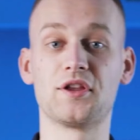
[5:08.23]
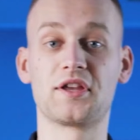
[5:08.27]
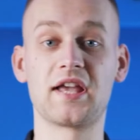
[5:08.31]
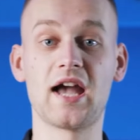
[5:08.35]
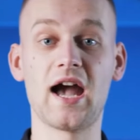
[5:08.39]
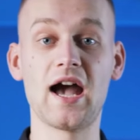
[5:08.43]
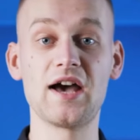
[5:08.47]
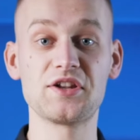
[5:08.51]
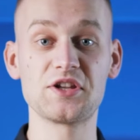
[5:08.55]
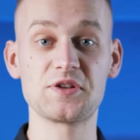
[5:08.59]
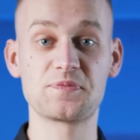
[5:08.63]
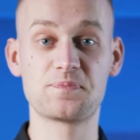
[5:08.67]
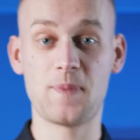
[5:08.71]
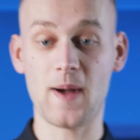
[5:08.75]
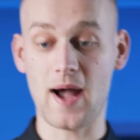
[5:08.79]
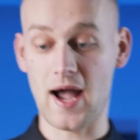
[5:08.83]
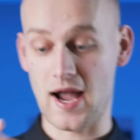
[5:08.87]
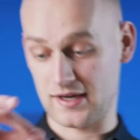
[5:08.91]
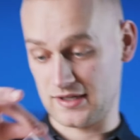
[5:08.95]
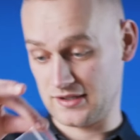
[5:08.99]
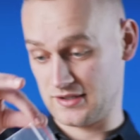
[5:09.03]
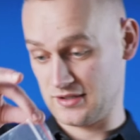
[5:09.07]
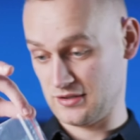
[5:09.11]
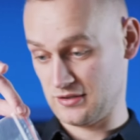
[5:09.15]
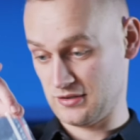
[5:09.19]
The card is
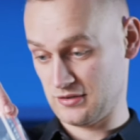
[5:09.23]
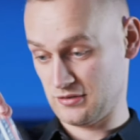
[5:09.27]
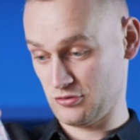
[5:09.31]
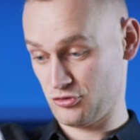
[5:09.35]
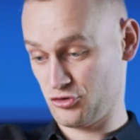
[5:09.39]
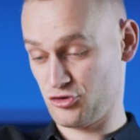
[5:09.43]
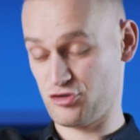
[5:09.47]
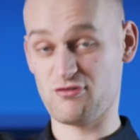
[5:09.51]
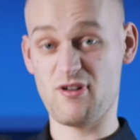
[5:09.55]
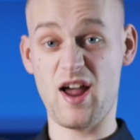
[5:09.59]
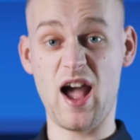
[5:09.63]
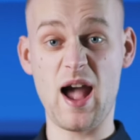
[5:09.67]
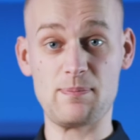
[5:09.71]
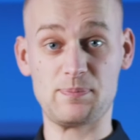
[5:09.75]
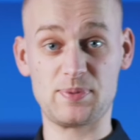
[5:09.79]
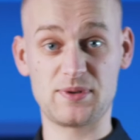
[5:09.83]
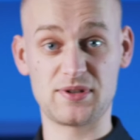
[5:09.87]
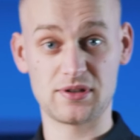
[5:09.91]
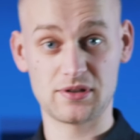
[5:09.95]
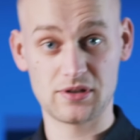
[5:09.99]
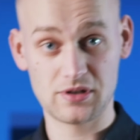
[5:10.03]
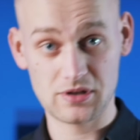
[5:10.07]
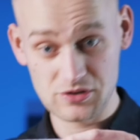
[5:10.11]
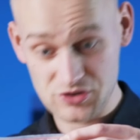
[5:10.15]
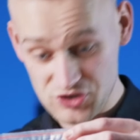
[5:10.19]
bagged,
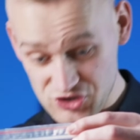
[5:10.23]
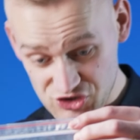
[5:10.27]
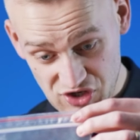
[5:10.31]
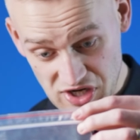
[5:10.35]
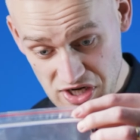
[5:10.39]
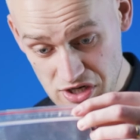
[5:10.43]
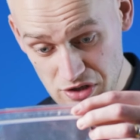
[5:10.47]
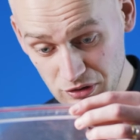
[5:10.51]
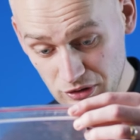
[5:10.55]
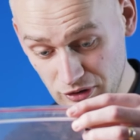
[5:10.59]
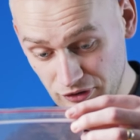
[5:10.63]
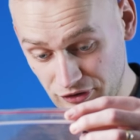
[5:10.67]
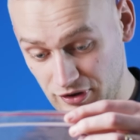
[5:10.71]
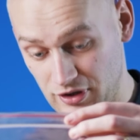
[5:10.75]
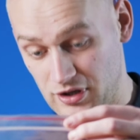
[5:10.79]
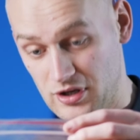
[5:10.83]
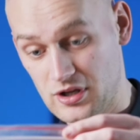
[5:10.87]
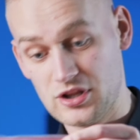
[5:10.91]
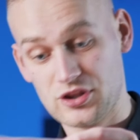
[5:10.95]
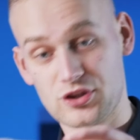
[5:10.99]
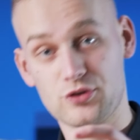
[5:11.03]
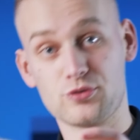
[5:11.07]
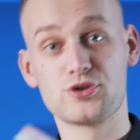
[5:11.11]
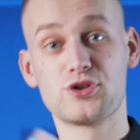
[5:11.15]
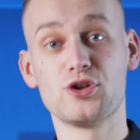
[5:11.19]
trapped, sealed.
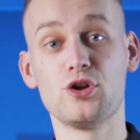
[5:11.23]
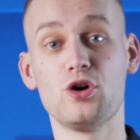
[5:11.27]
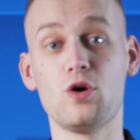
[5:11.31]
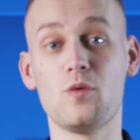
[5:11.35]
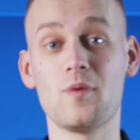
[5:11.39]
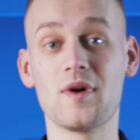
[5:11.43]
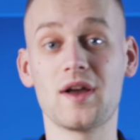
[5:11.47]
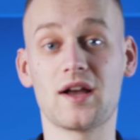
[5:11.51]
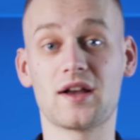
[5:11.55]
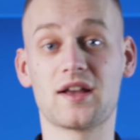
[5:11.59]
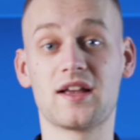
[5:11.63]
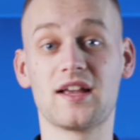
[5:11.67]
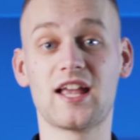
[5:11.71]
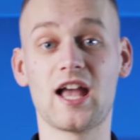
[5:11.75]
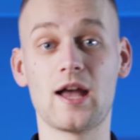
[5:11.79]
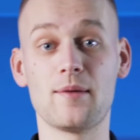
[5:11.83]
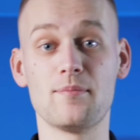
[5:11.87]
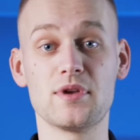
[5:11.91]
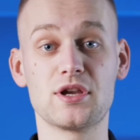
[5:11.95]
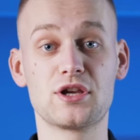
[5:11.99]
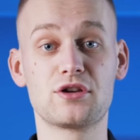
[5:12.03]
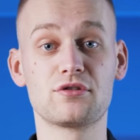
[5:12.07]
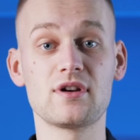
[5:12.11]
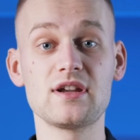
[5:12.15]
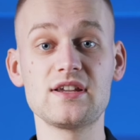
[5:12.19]
There is no way I can get
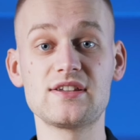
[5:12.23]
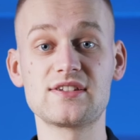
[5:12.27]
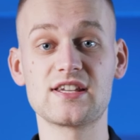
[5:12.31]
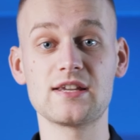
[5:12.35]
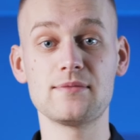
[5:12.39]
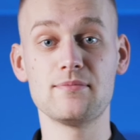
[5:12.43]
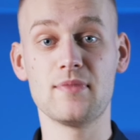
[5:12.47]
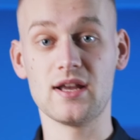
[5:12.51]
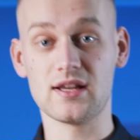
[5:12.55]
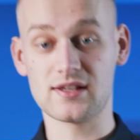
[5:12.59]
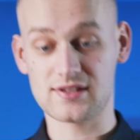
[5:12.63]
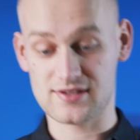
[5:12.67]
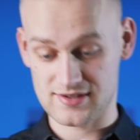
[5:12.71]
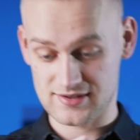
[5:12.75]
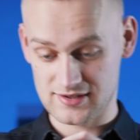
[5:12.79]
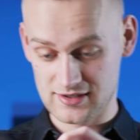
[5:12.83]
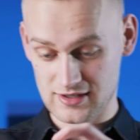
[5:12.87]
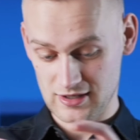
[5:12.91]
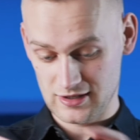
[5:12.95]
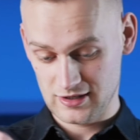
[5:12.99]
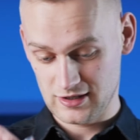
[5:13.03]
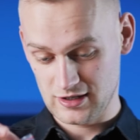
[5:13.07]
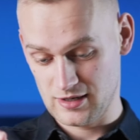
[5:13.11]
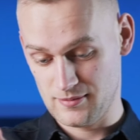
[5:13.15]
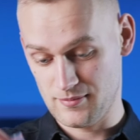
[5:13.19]
me greasy mitts
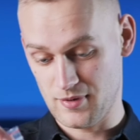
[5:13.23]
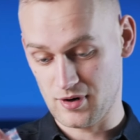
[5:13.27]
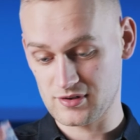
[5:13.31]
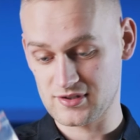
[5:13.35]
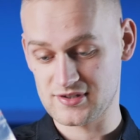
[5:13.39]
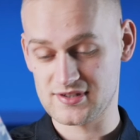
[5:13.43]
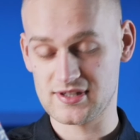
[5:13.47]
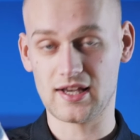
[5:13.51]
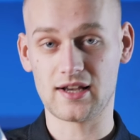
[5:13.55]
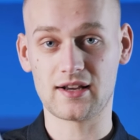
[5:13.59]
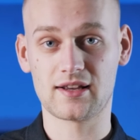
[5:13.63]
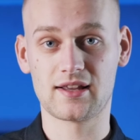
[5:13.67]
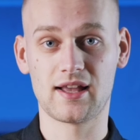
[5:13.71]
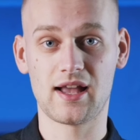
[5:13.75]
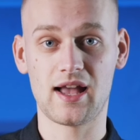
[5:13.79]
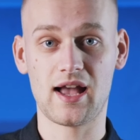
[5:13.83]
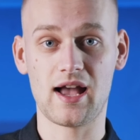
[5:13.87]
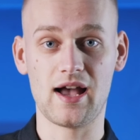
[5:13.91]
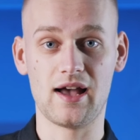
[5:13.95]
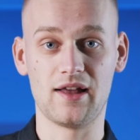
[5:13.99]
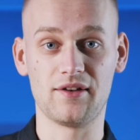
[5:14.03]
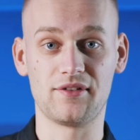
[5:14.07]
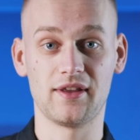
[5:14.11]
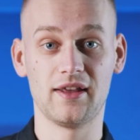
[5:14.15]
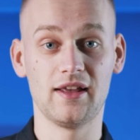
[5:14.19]
amongst that
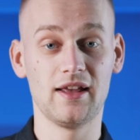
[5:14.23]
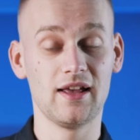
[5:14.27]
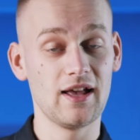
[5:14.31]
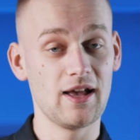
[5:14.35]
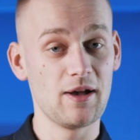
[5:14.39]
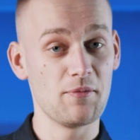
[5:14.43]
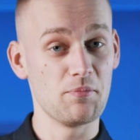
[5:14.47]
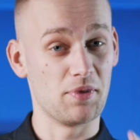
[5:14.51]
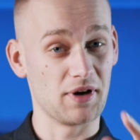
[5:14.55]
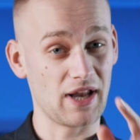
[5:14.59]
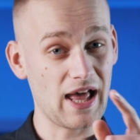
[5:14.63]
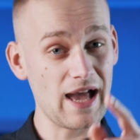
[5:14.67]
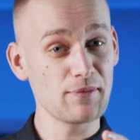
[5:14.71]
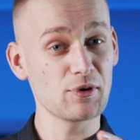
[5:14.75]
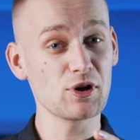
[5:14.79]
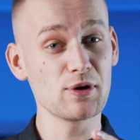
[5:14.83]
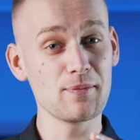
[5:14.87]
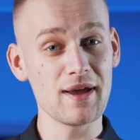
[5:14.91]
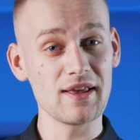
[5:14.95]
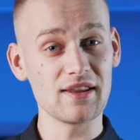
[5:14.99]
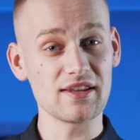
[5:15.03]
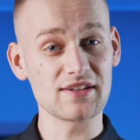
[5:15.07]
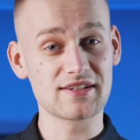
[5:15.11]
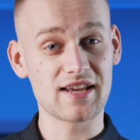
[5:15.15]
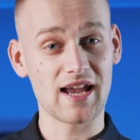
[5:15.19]
card. But I'm going
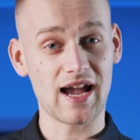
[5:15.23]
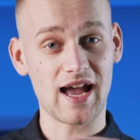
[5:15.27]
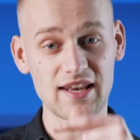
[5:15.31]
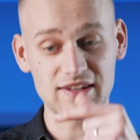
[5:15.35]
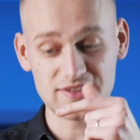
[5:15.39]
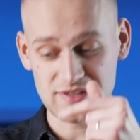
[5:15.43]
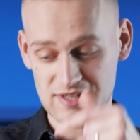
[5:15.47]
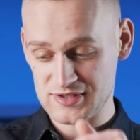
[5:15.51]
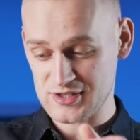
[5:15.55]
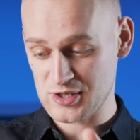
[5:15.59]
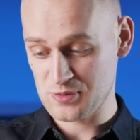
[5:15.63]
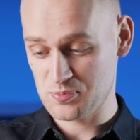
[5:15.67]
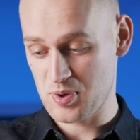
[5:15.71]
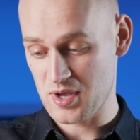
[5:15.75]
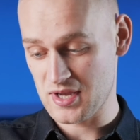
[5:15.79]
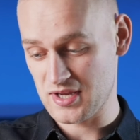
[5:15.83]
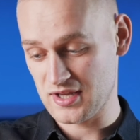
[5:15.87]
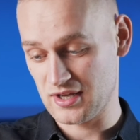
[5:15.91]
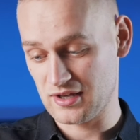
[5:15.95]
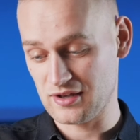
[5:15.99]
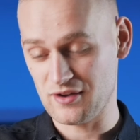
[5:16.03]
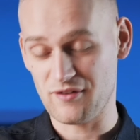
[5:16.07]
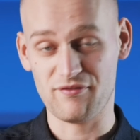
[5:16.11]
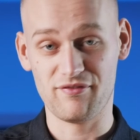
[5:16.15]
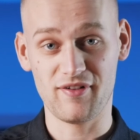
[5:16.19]
to make this card
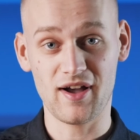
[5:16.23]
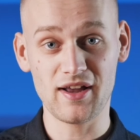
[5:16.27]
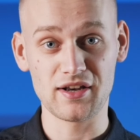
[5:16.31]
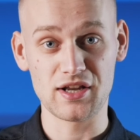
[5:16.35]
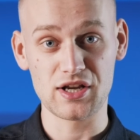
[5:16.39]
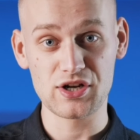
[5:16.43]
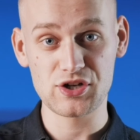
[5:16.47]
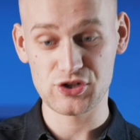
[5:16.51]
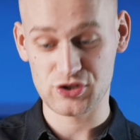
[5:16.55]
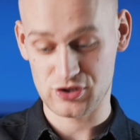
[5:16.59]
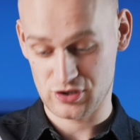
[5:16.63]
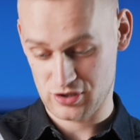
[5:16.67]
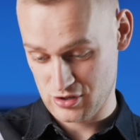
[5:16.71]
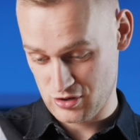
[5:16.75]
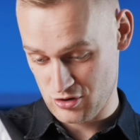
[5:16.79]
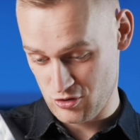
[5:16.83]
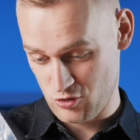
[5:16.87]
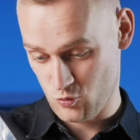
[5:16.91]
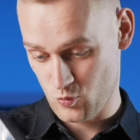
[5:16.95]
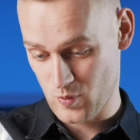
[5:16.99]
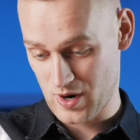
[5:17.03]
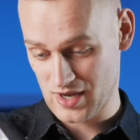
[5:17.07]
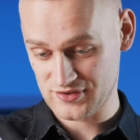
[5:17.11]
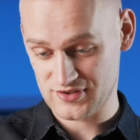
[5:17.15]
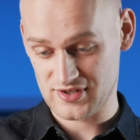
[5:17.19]
disappear, vanish,
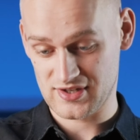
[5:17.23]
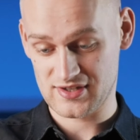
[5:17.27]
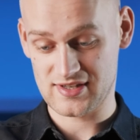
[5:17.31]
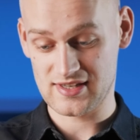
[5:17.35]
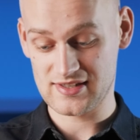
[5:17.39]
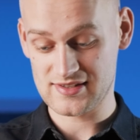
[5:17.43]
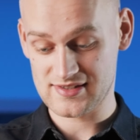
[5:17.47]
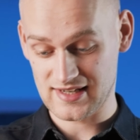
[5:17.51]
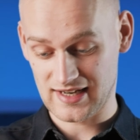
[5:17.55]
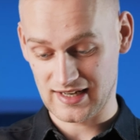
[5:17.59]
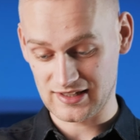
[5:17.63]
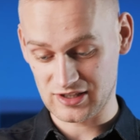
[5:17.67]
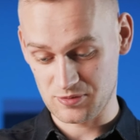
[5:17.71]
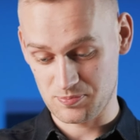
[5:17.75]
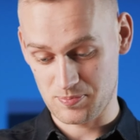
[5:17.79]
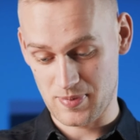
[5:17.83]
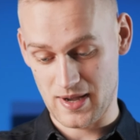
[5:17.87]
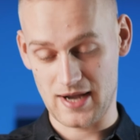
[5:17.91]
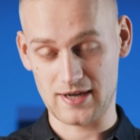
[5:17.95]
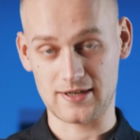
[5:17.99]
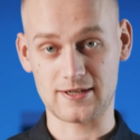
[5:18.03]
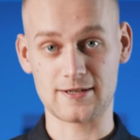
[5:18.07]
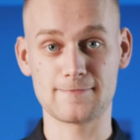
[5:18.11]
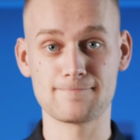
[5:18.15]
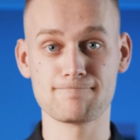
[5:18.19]
whilst it's inside the
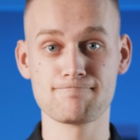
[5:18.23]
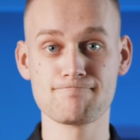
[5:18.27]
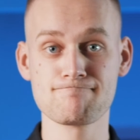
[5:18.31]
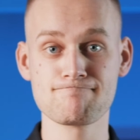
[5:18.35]
bag.